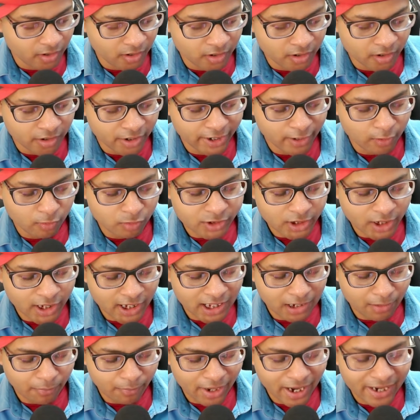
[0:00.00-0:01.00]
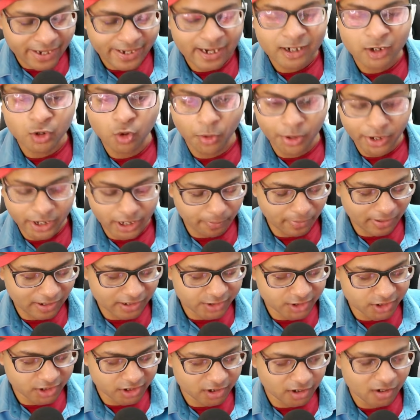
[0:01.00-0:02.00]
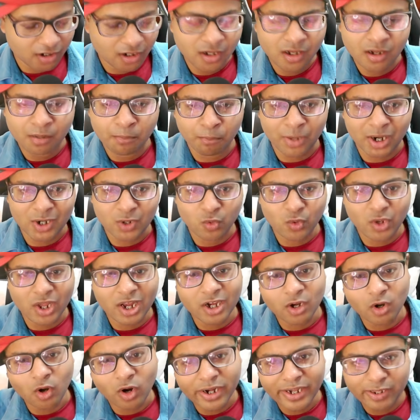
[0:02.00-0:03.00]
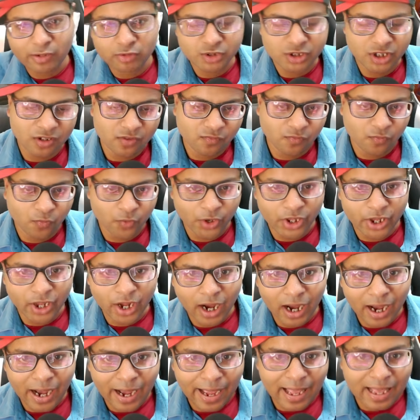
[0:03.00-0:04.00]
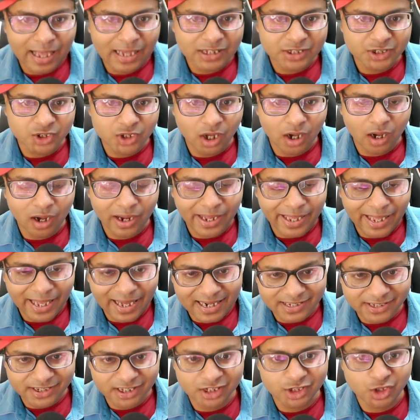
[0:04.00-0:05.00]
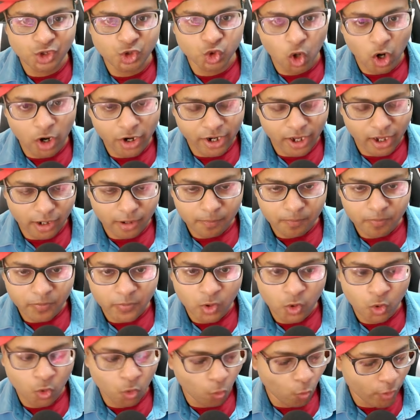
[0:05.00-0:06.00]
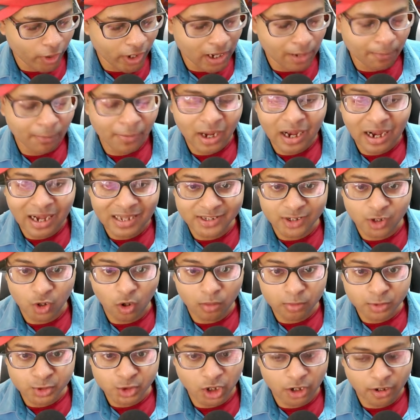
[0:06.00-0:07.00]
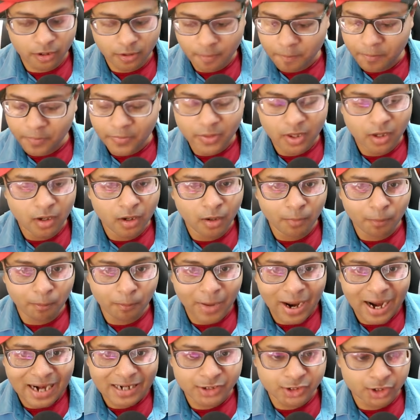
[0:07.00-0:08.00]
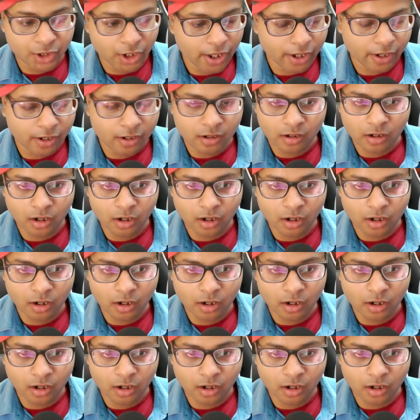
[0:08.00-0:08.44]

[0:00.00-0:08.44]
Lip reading: Reduce enemy attack 20%. But we are not using Freya as the garrison joiner. We have other option. Patrick,